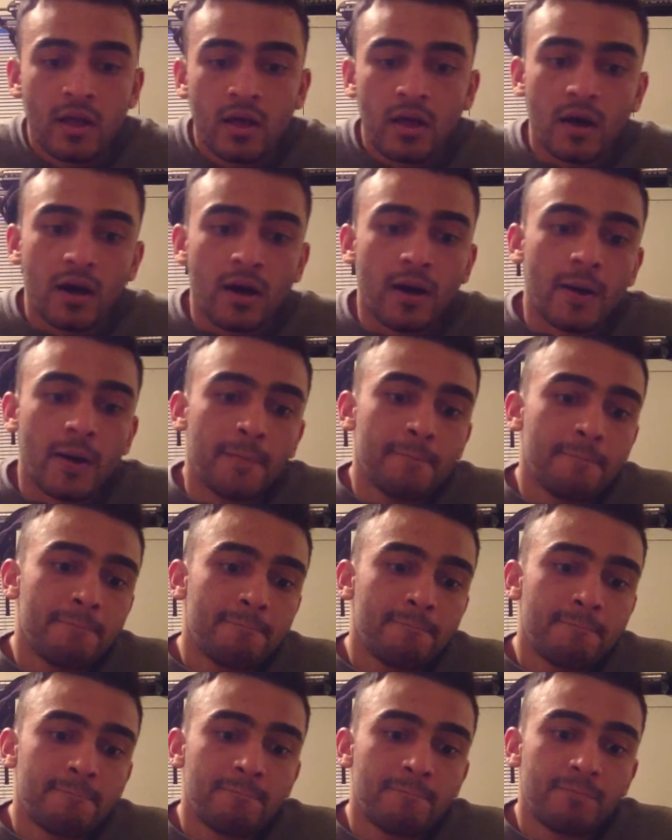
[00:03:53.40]

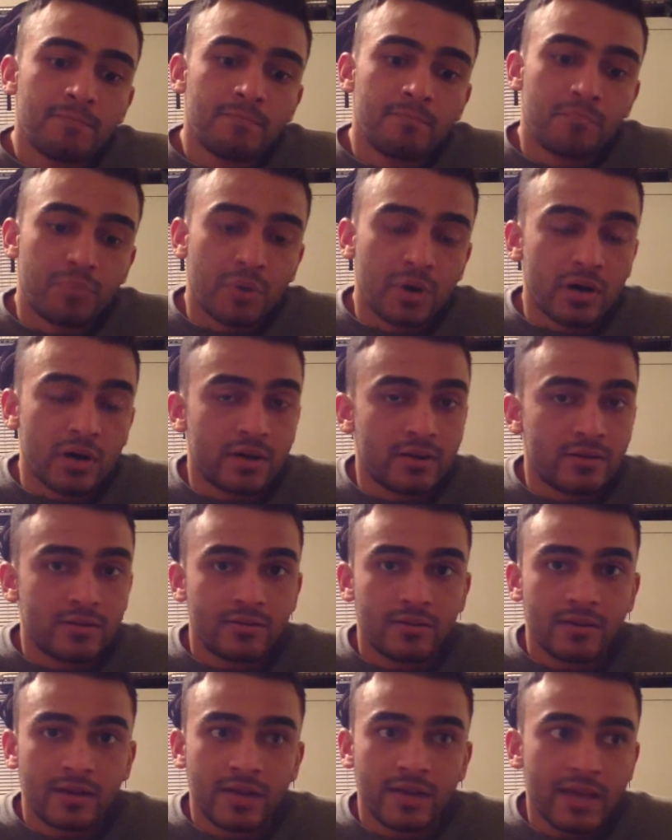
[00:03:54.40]
But
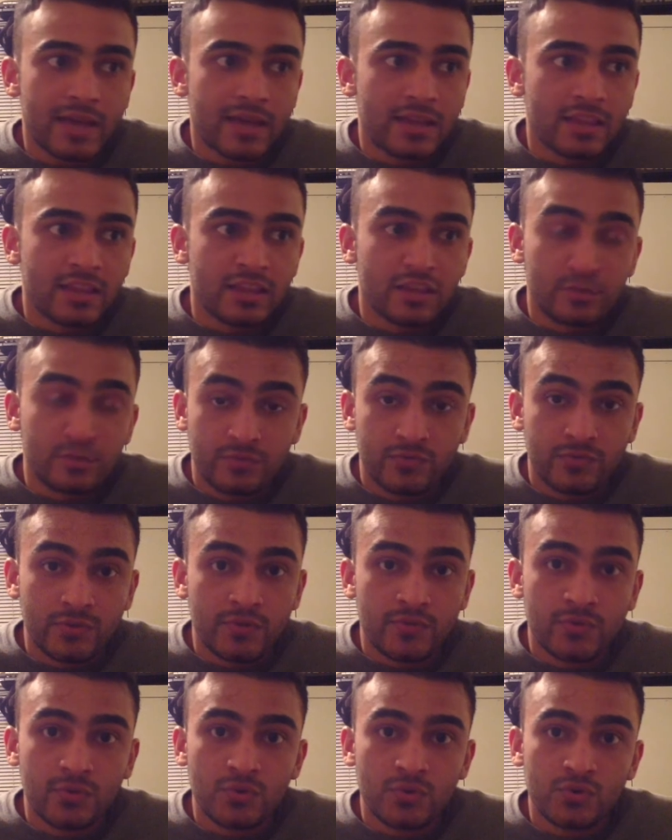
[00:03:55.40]
again,
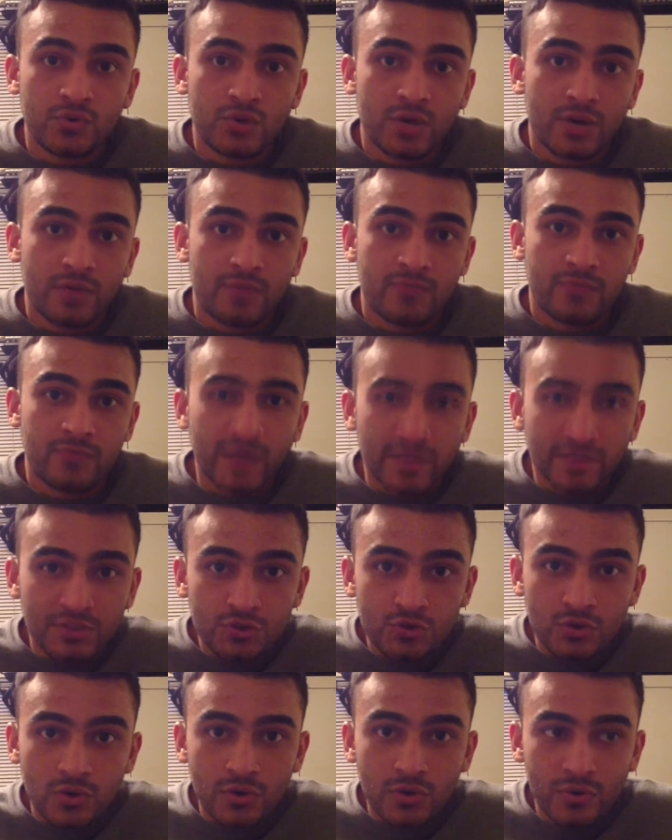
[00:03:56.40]
if you try to fight the
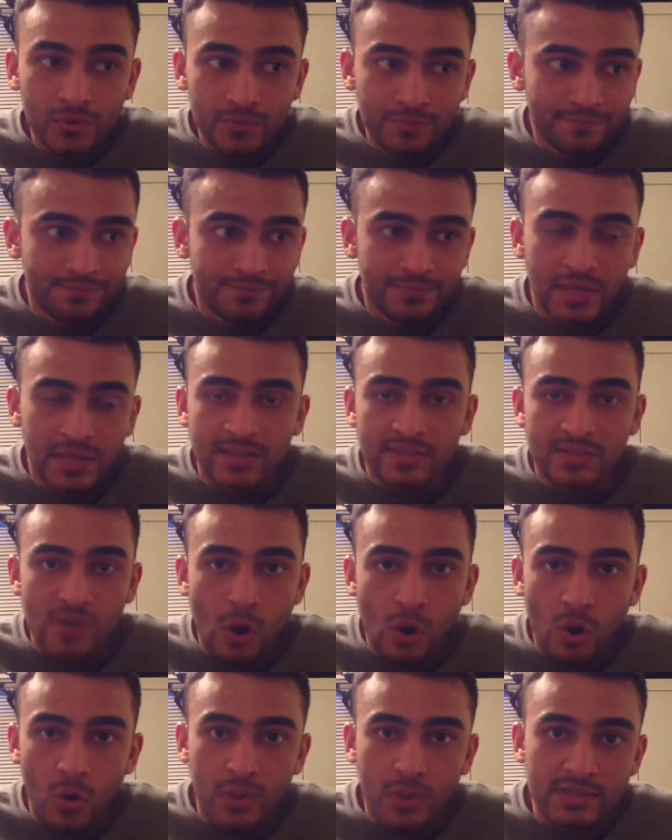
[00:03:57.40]
struggle, it's
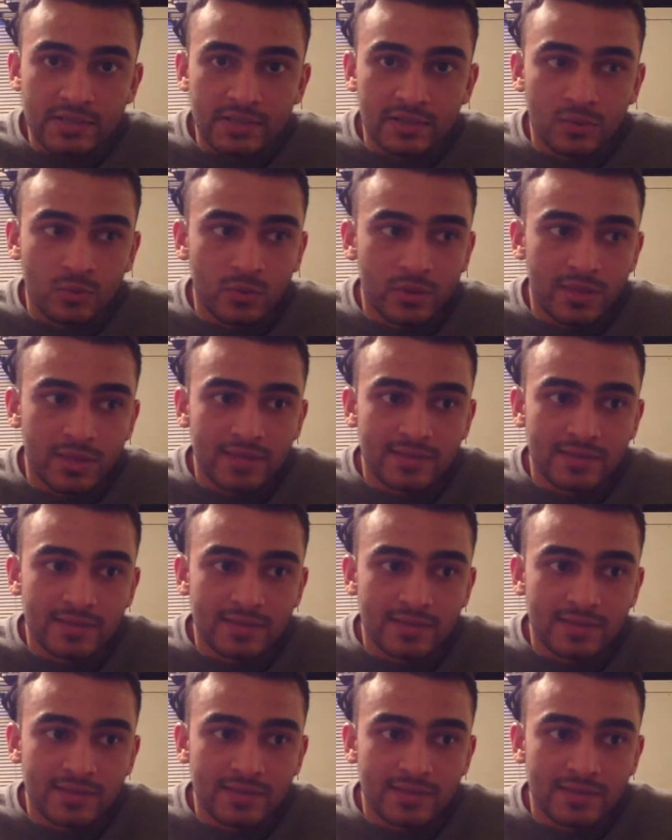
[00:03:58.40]
always going to win.